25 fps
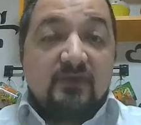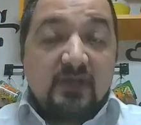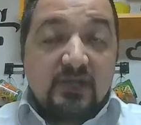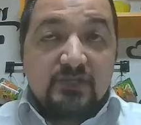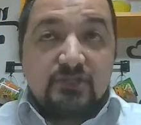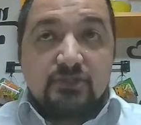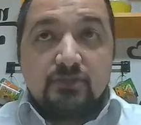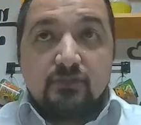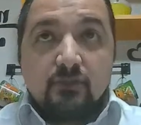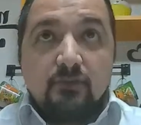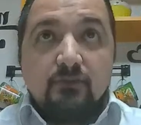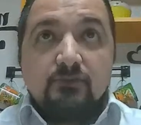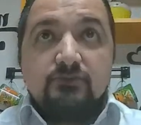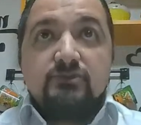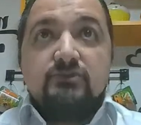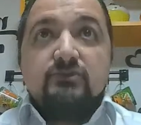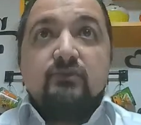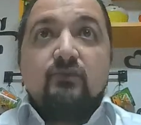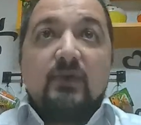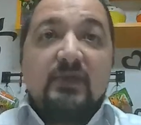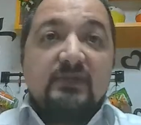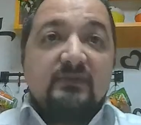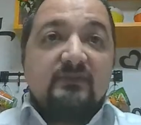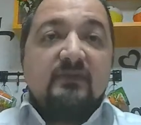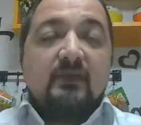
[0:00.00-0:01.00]
thresholds
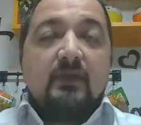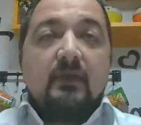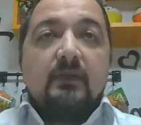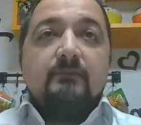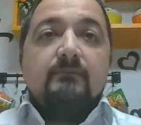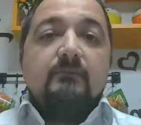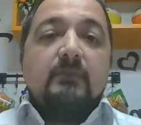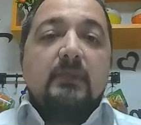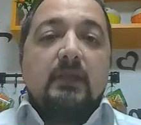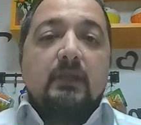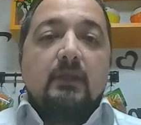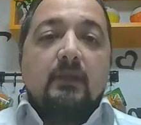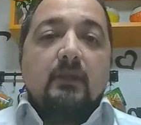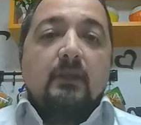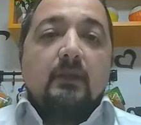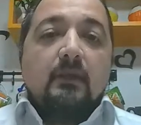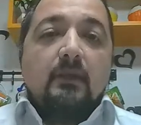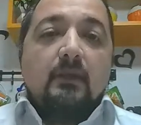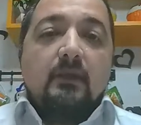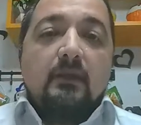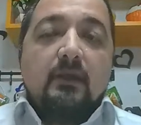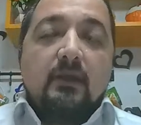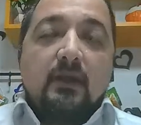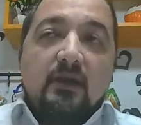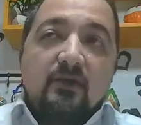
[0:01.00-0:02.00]
one time,
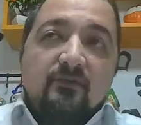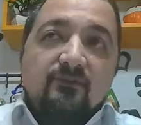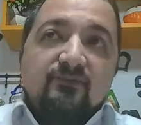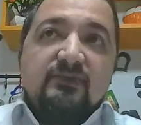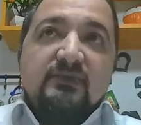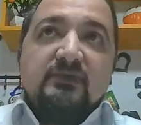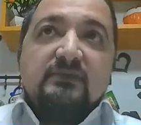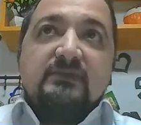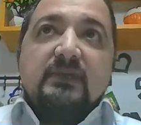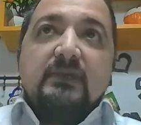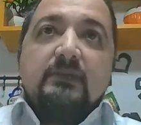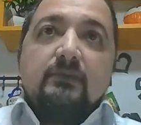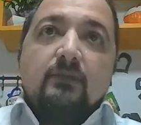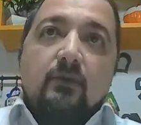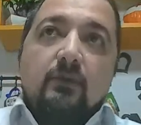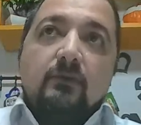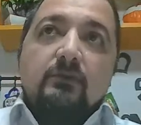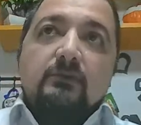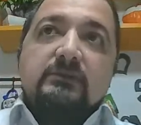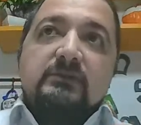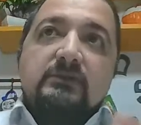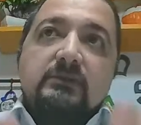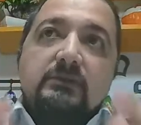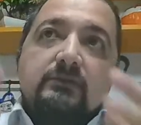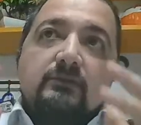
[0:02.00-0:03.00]
after that,
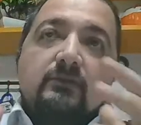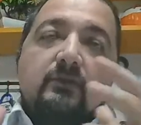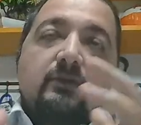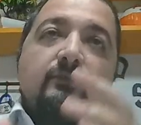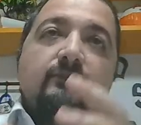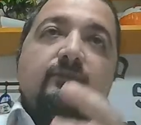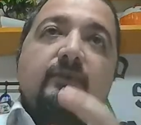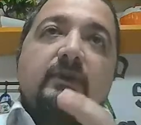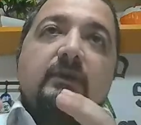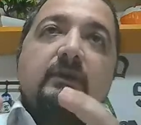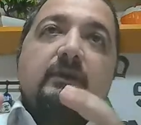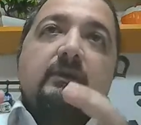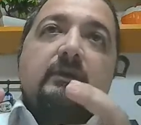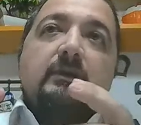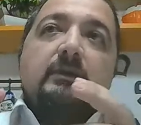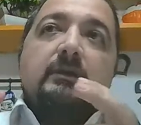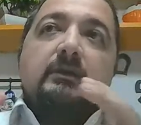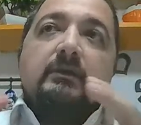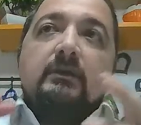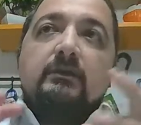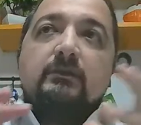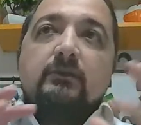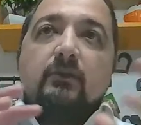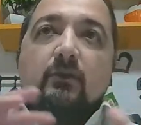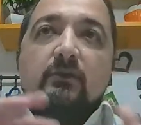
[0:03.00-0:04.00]
all
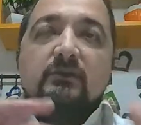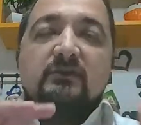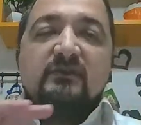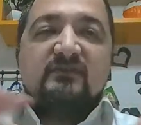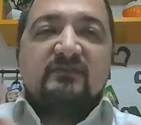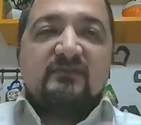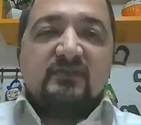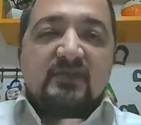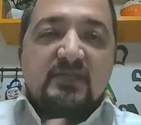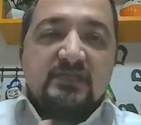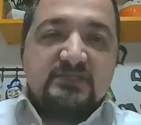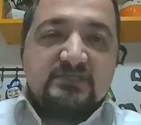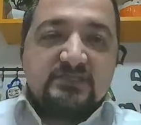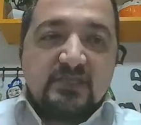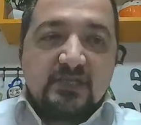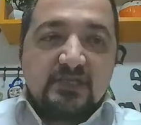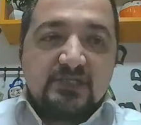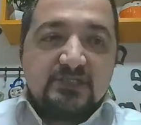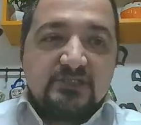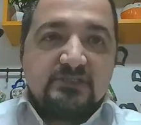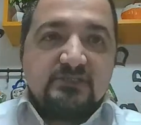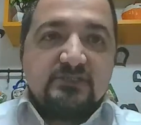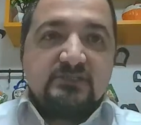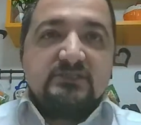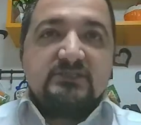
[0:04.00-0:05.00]
the
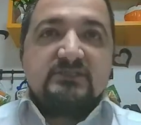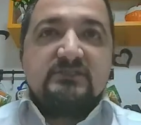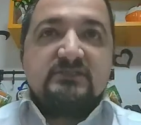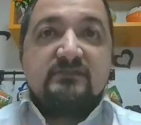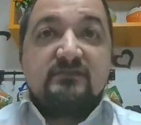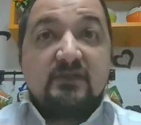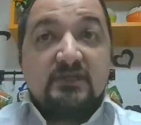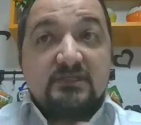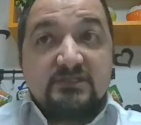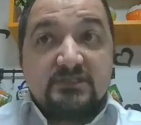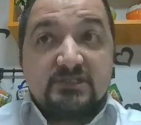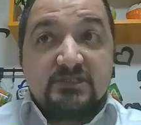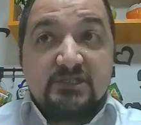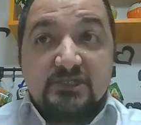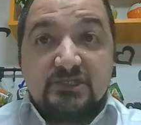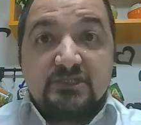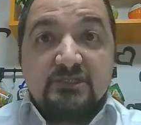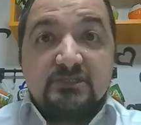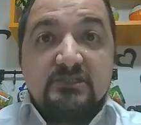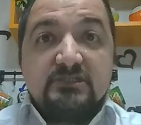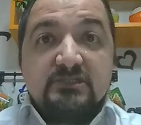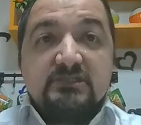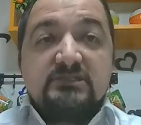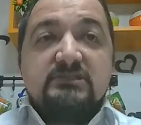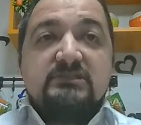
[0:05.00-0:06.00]
transactions,
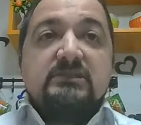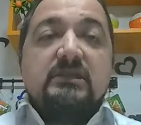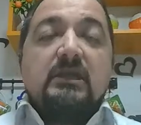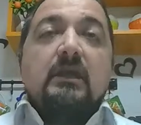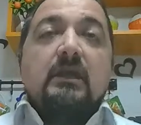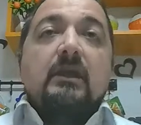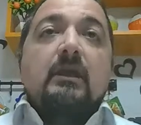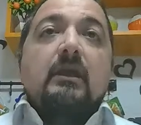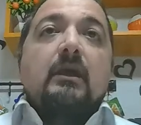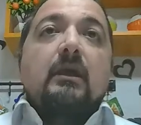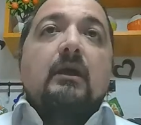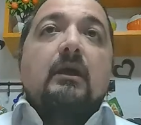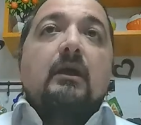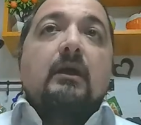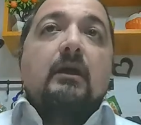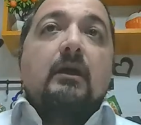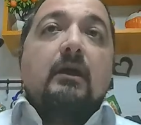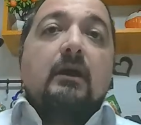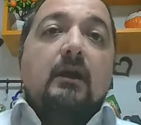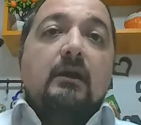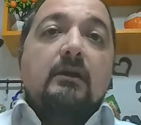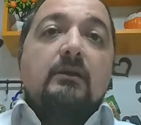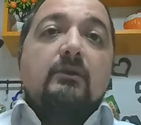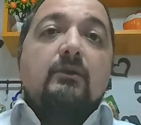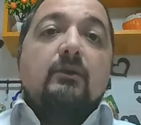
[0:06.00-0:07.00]
transitions,
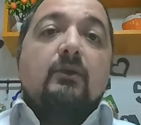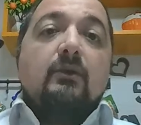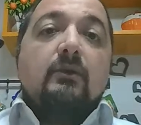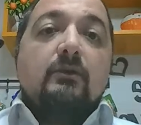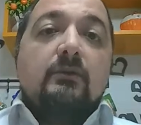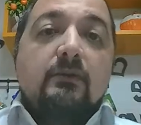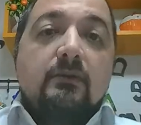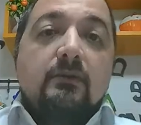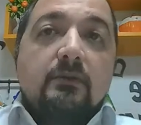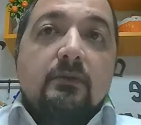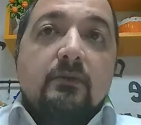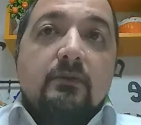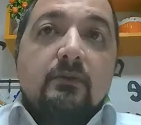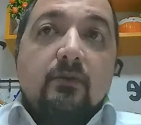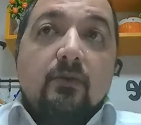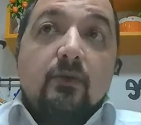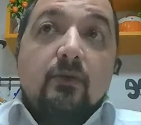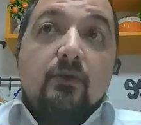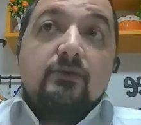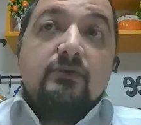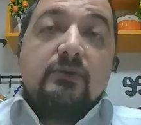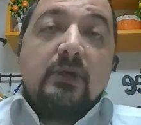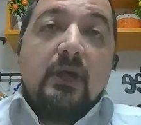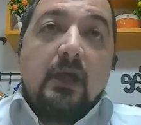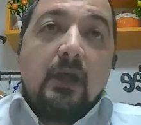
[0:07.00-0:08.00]
are
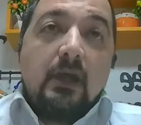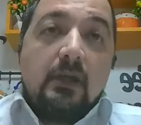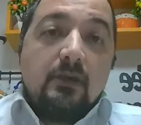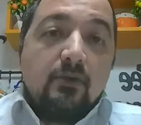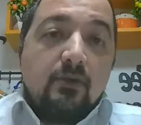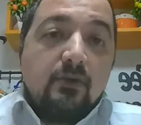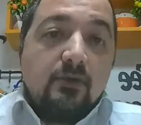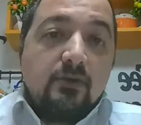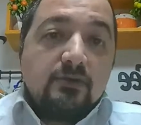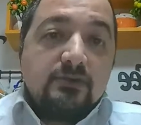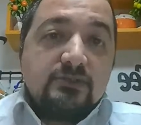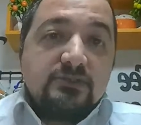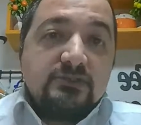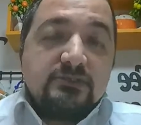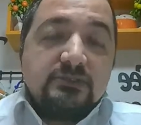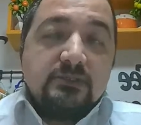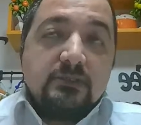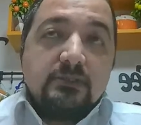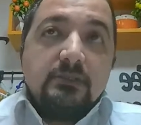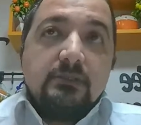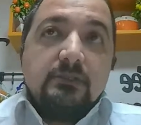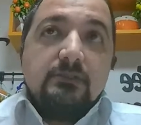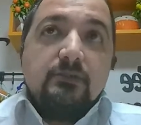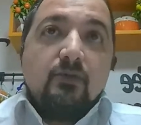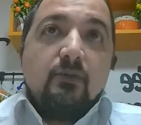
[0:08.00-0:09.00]
or alerts,
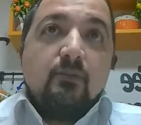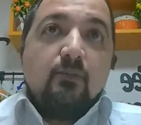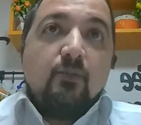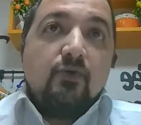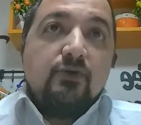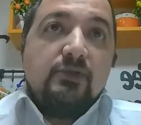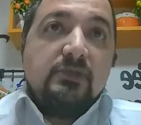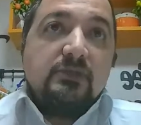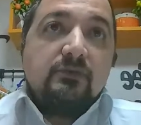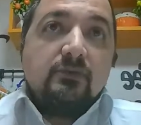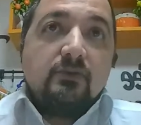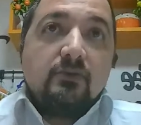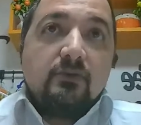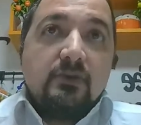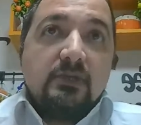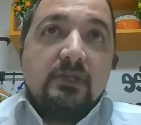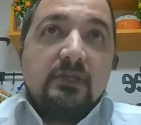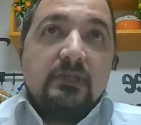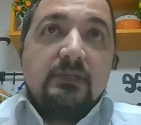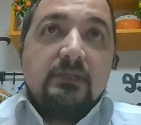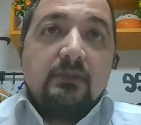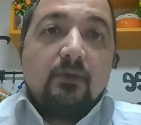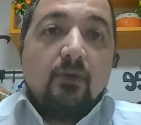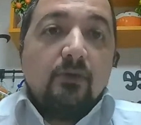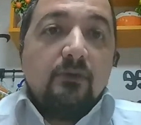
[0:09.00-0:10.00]

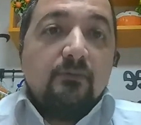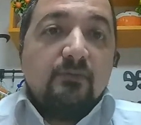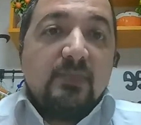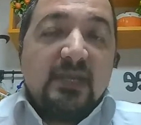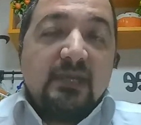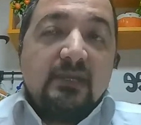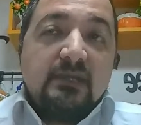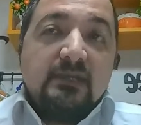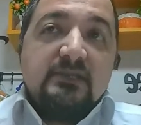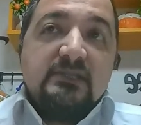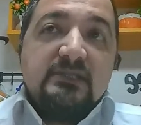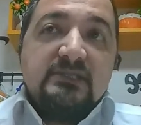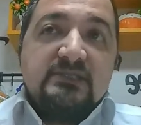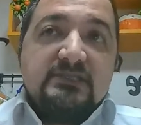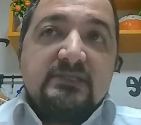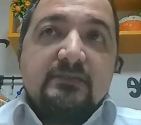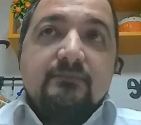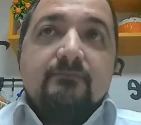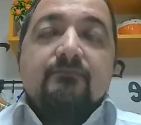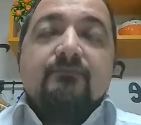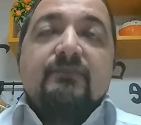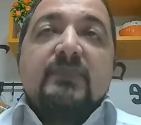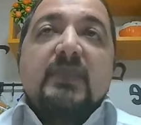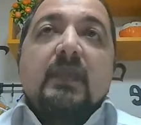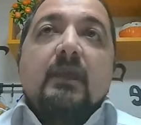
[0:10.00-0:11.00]
monitoring, all
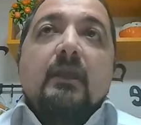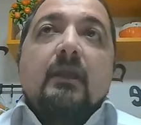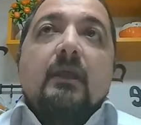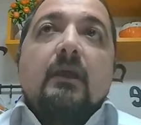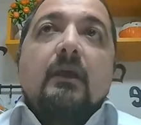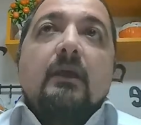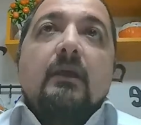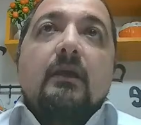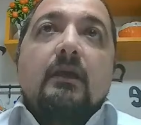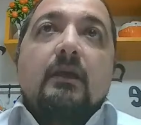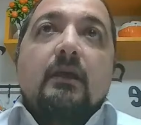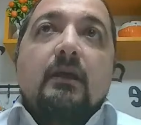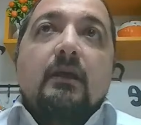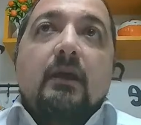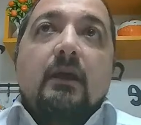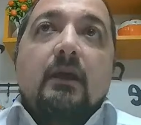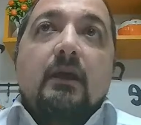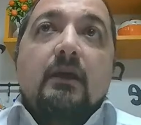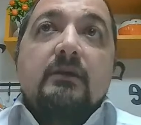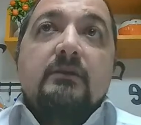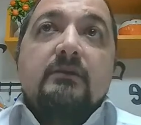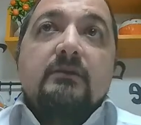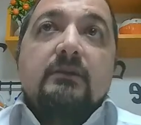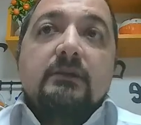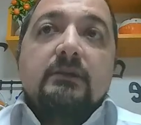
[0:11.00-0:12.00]
mechanism
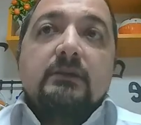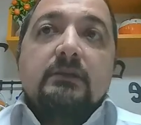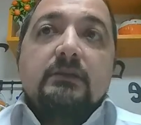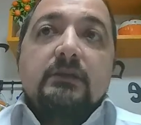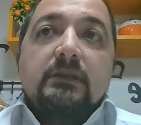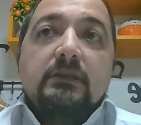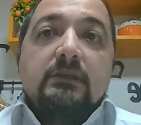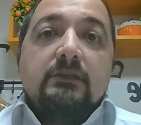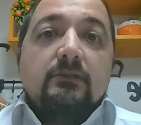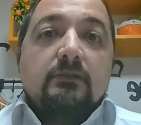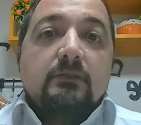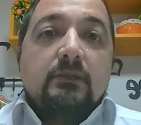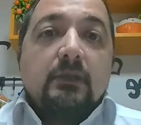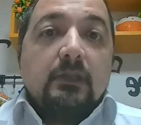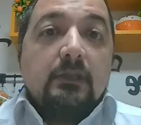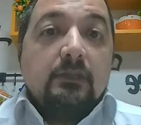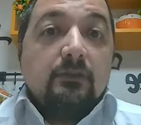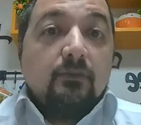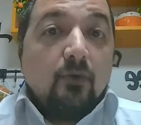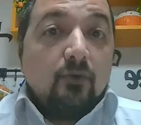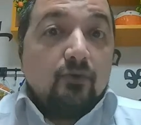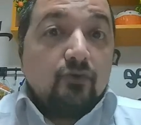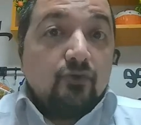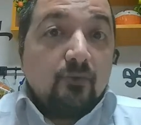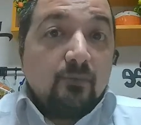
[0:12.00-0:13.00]
are in
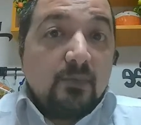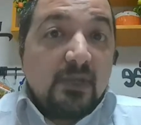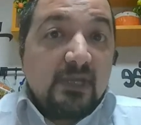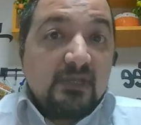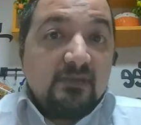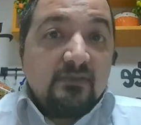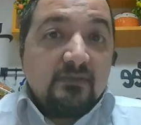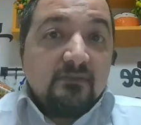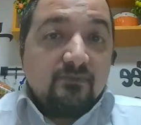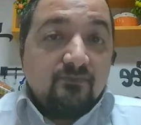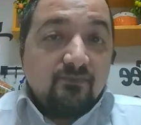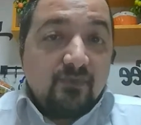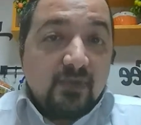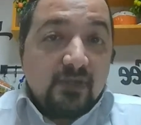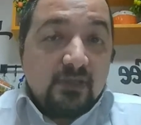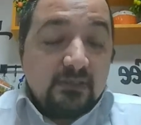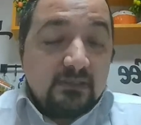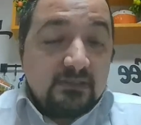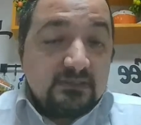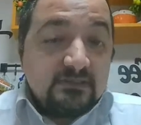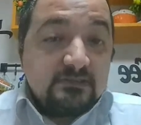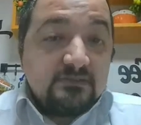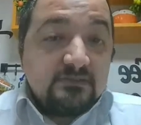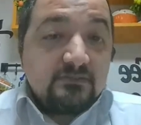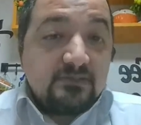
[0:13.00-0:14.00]
an automated way.
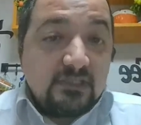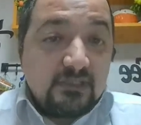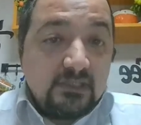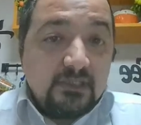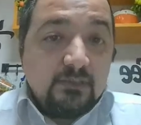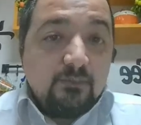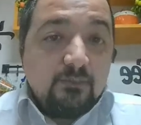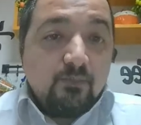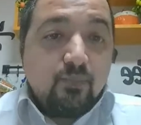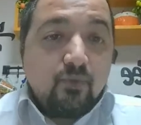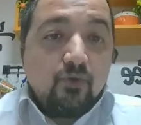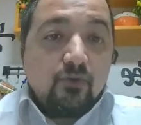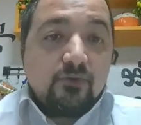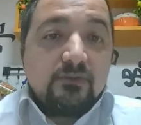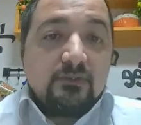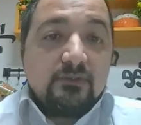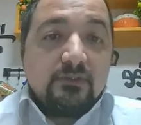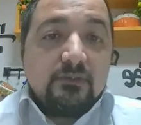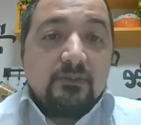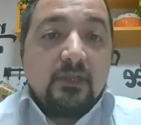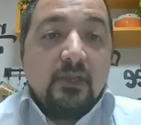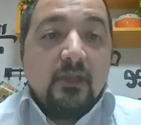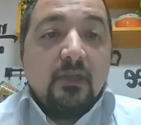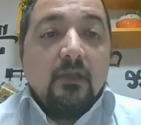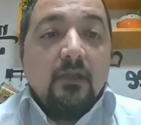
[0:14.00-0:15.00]
It is really
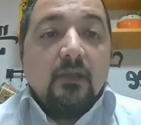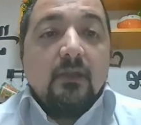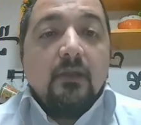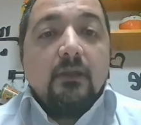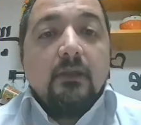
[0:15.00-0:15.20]
important.